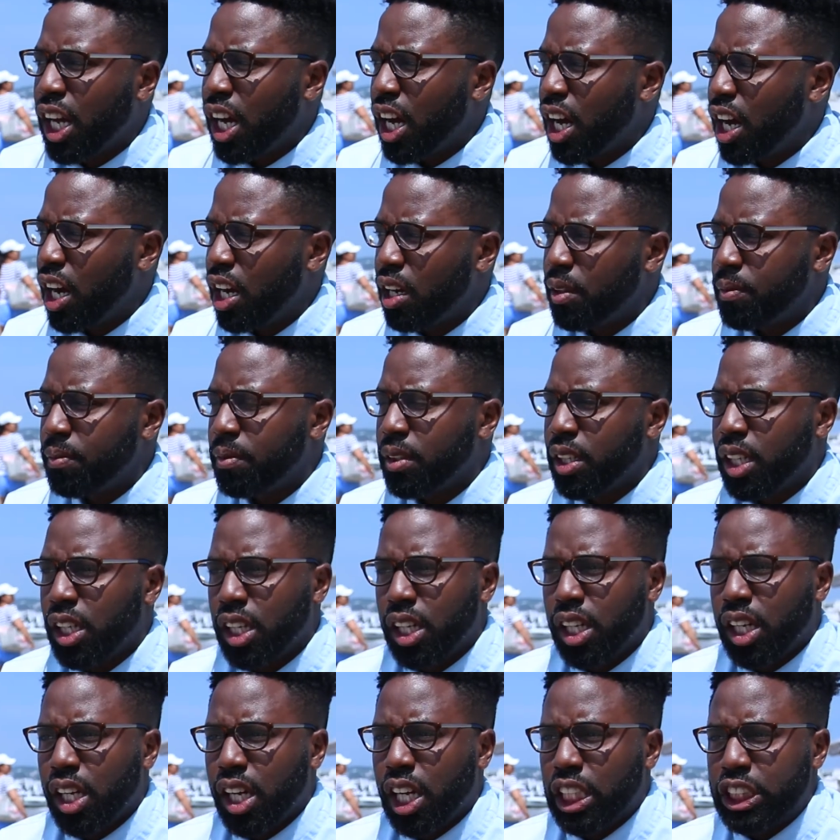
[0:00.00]
Um,
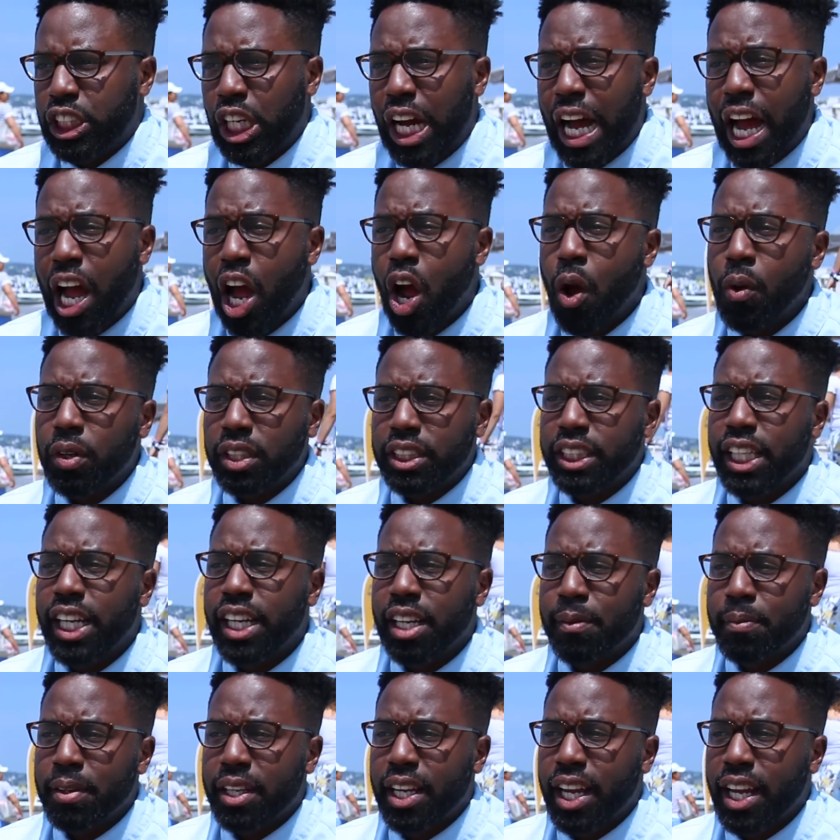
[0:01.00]
so I always say in
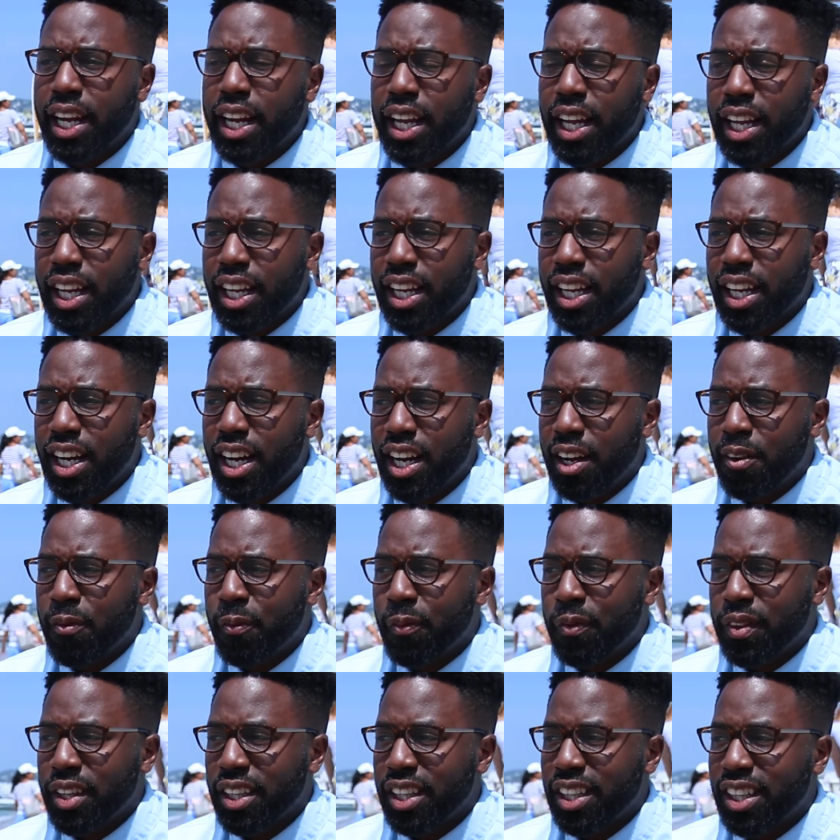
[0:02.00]
the beginning,
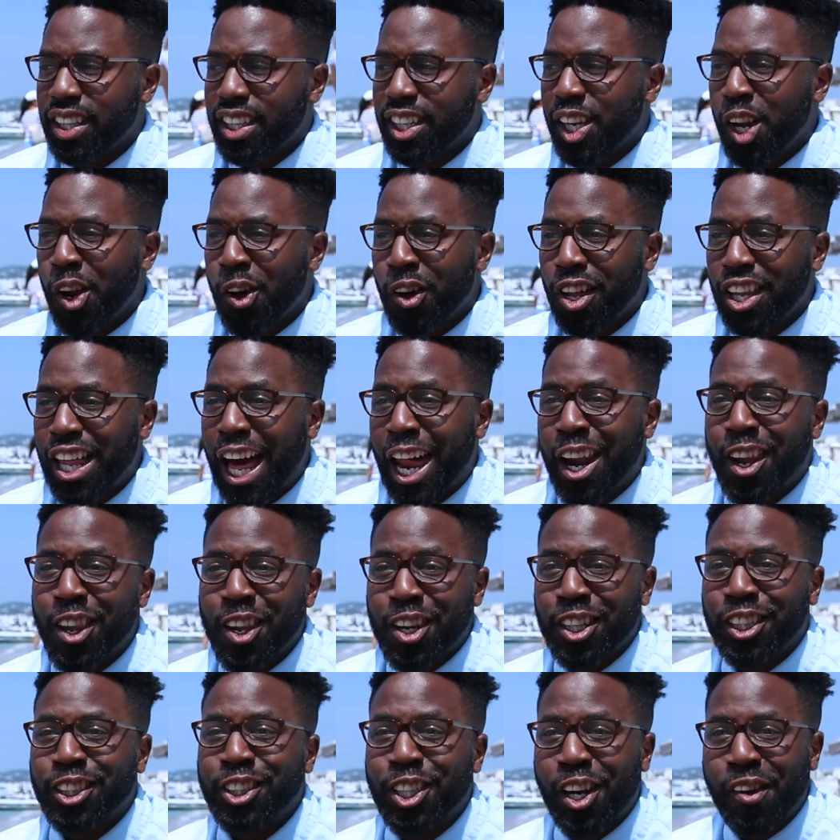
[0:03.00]
um, you know, a lot of
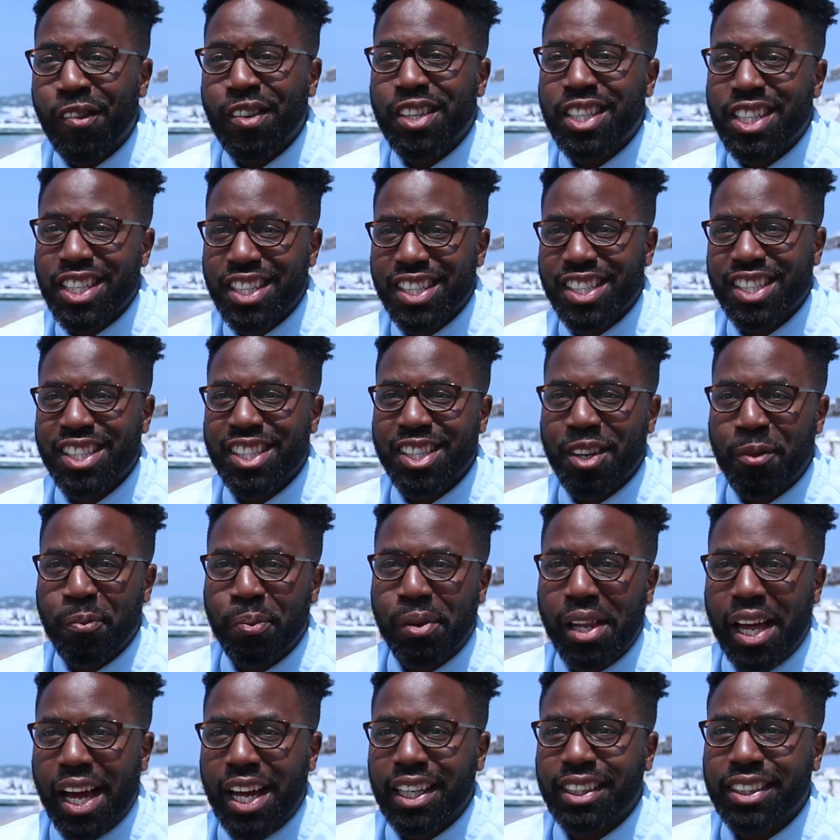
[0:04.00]
their services
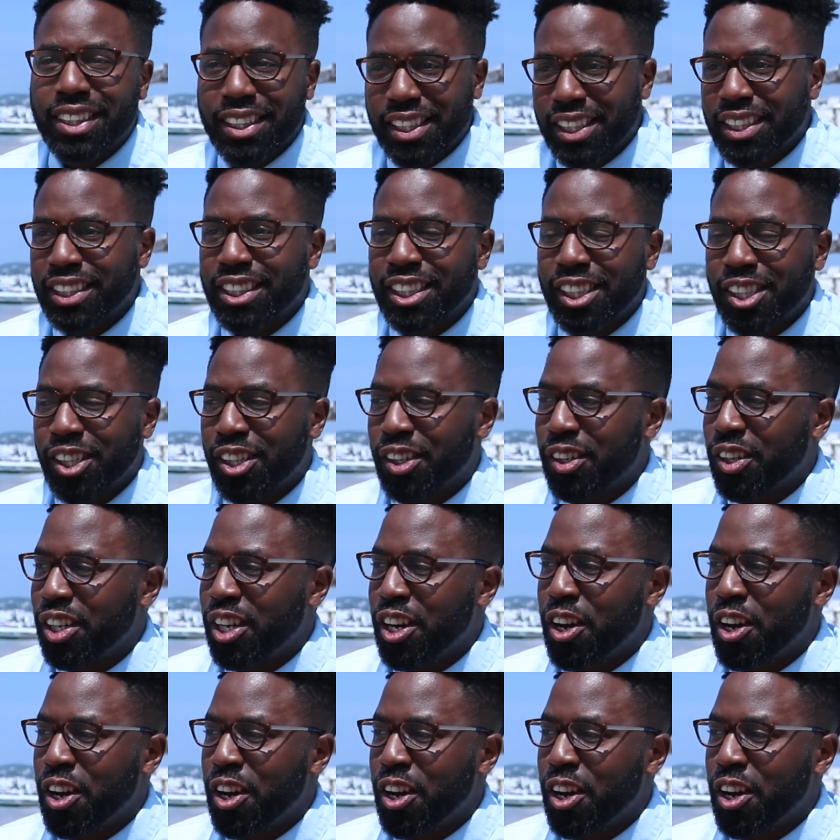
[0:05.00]
applied to LISNR.